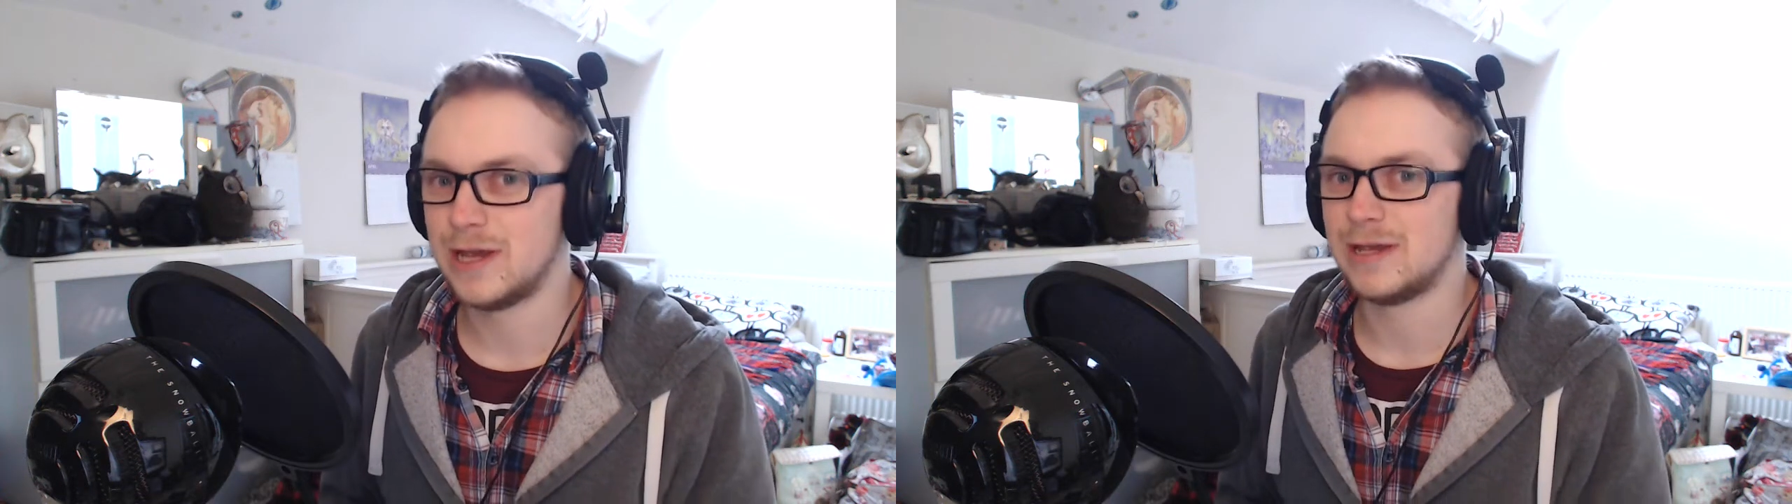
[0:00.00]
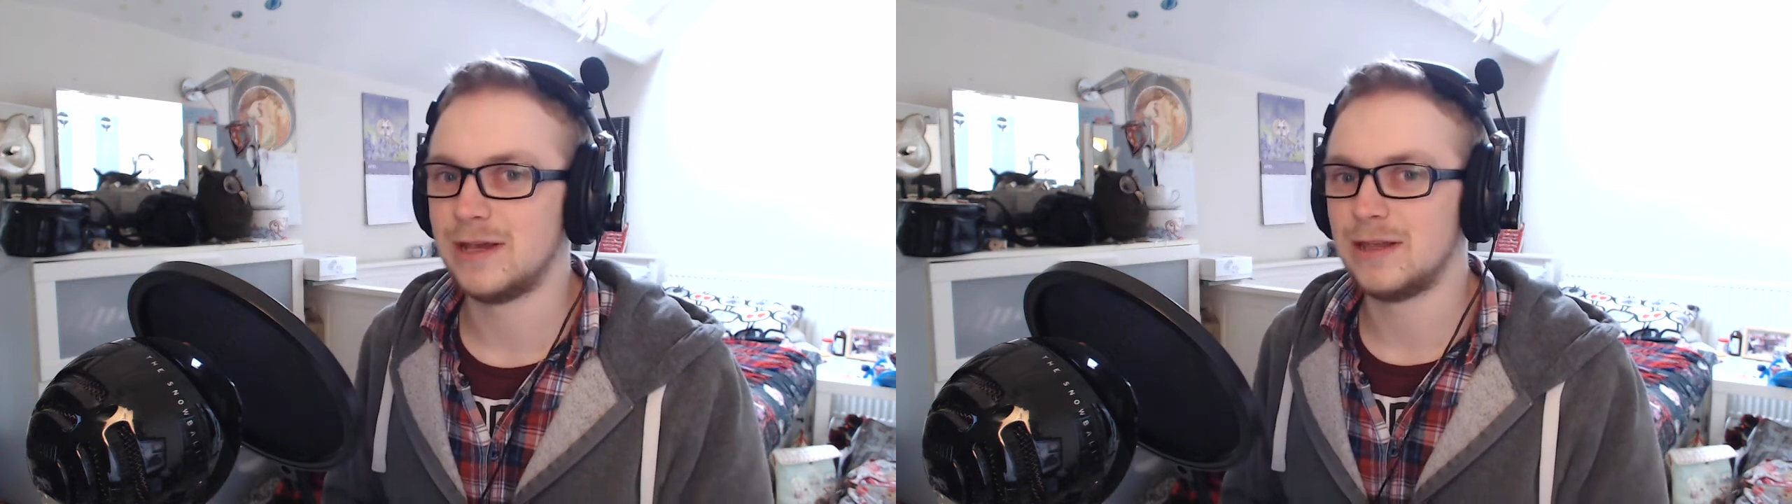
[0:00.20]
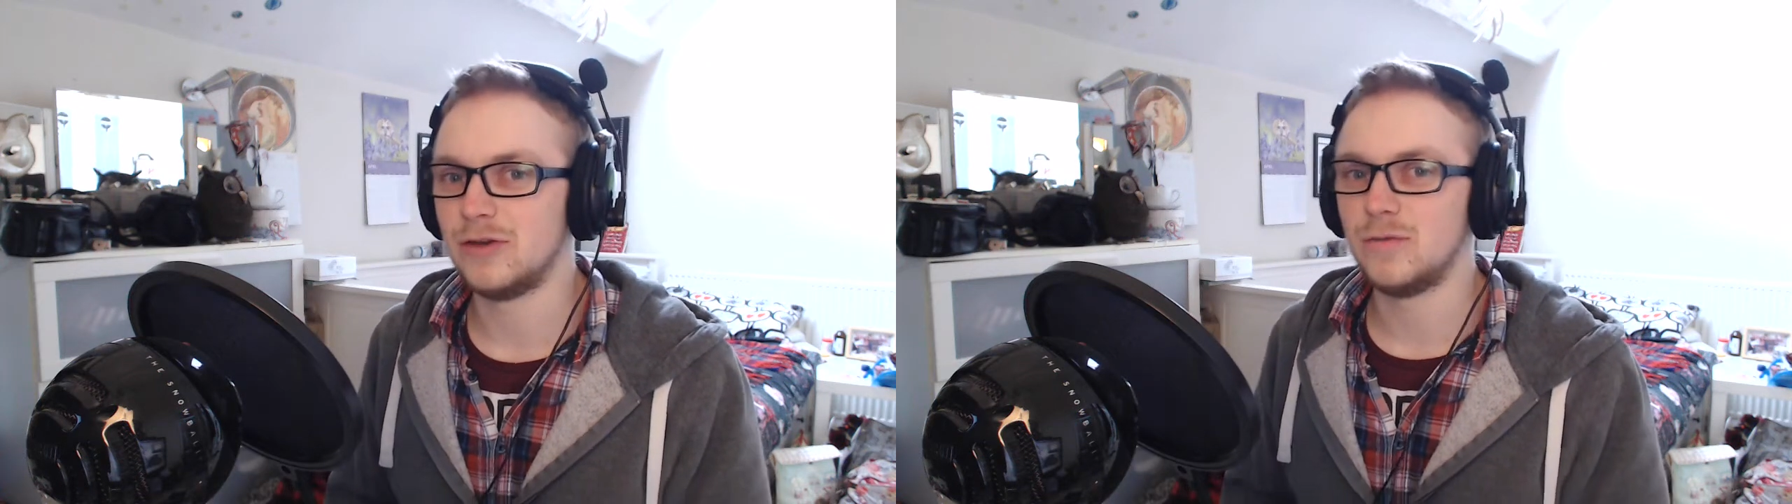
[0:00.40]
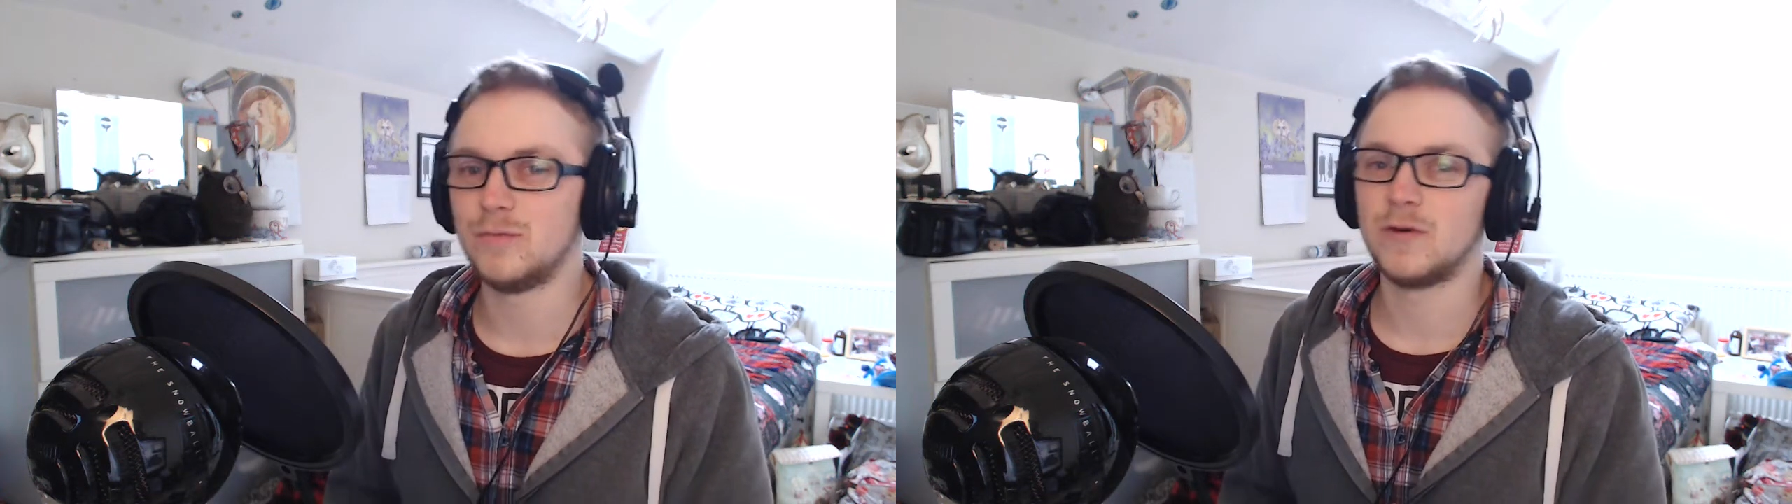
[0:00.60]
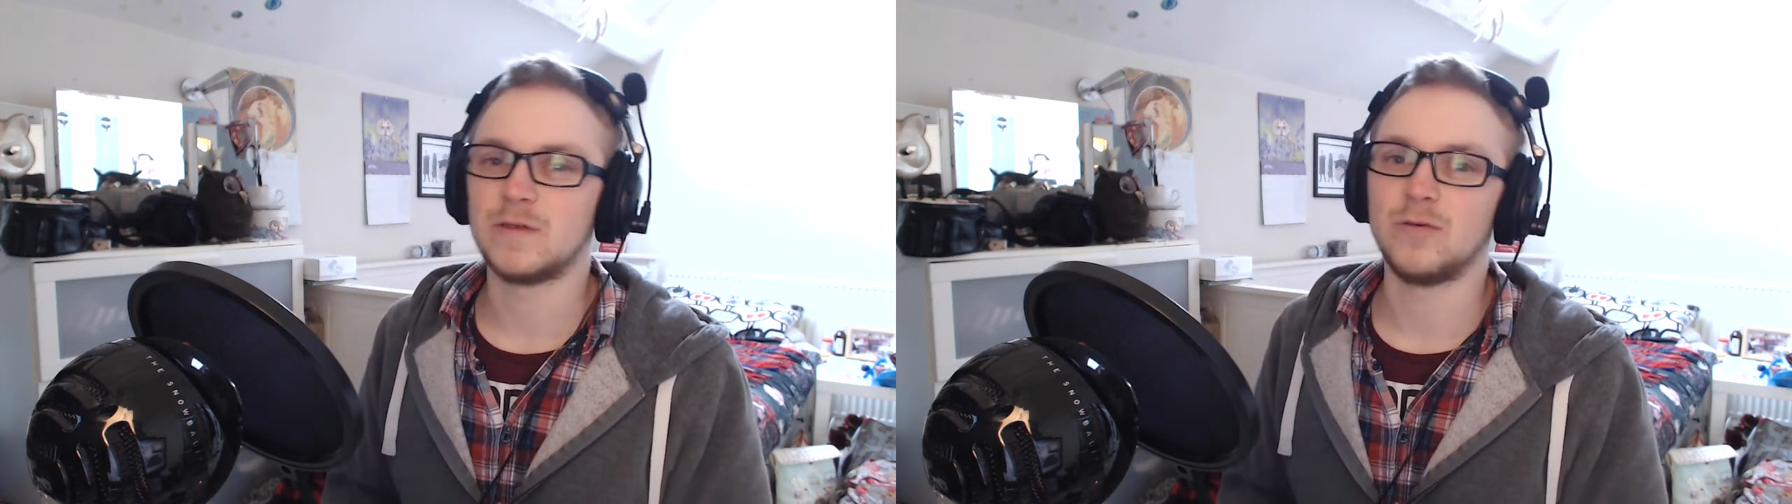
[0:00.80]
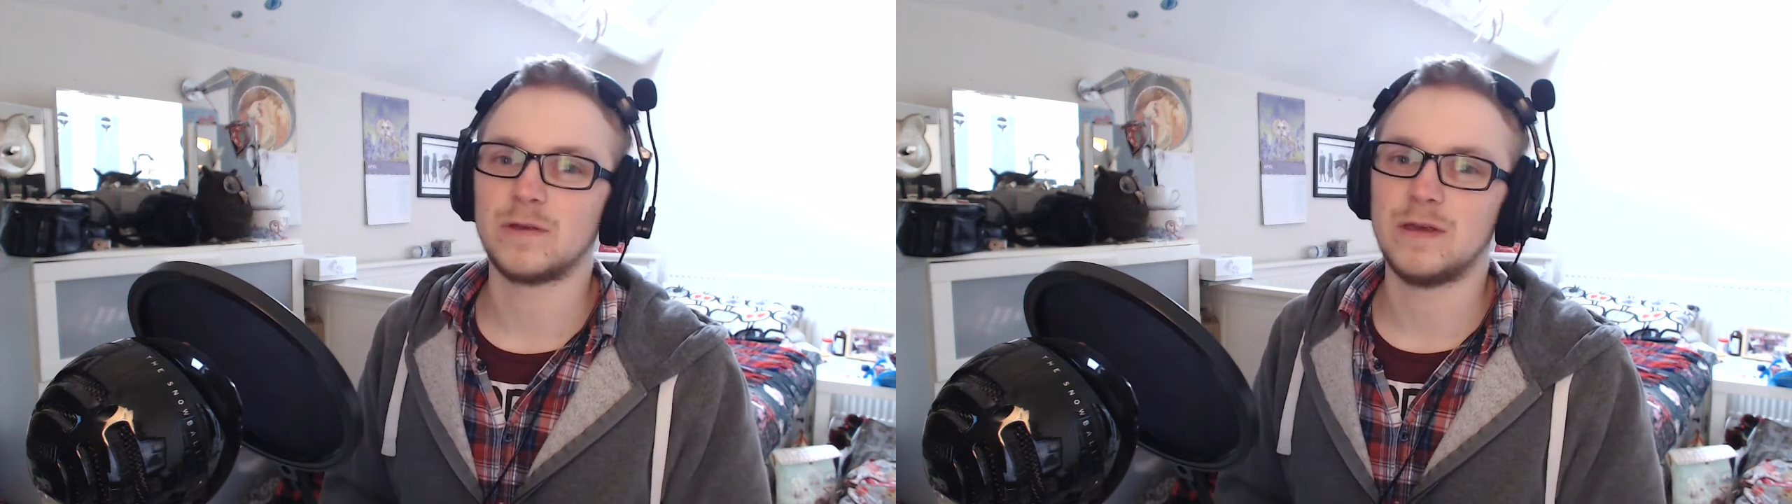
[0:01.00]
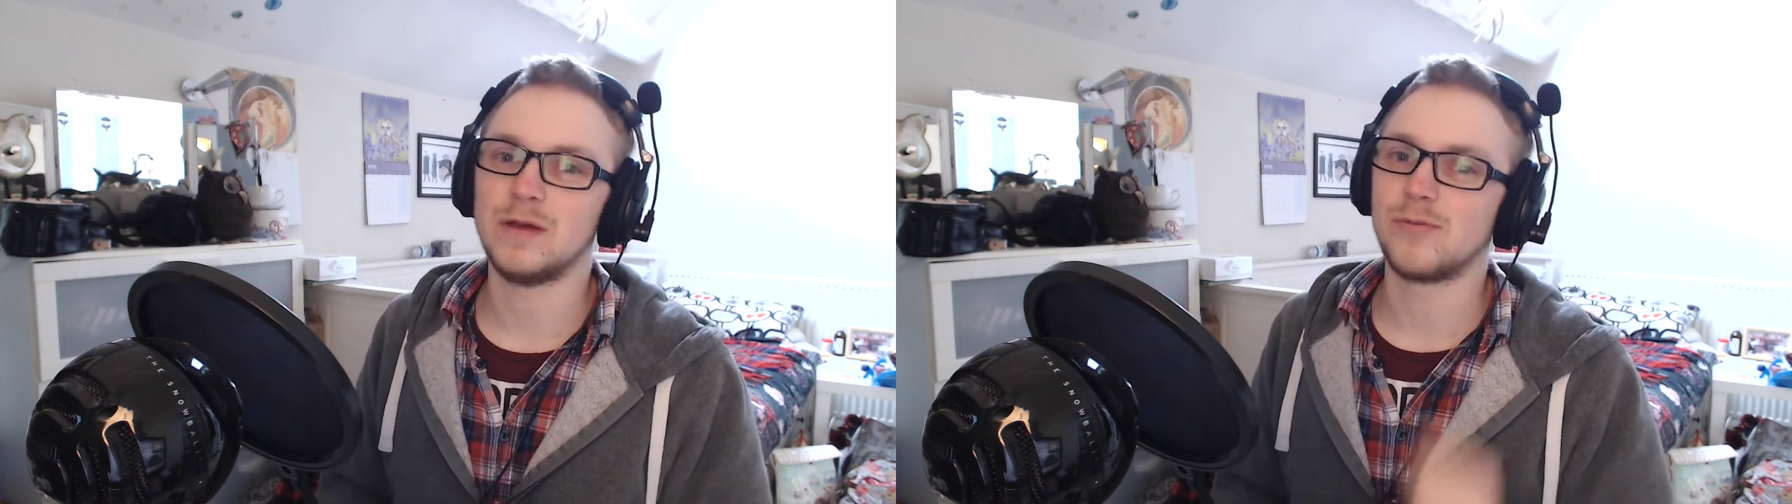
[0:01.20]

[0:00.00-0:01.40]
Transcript: aka the Human Voice Box here,